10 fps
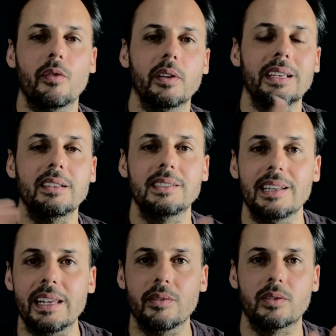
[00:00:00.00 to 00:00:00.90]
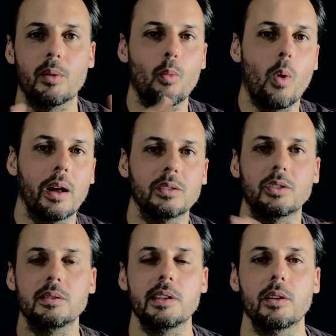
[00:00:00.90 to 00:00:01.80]
easily from one to
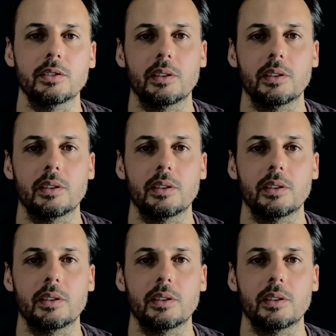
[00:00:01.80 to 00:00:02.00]
the other.